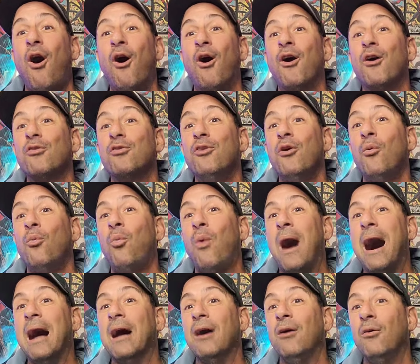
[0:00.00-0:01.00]
are the
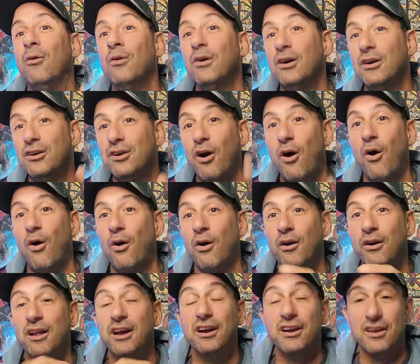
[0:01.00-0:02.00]
wild
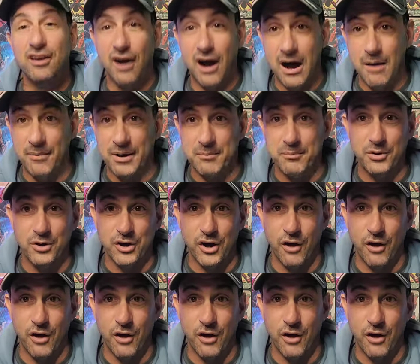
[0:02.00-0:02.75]
card comic book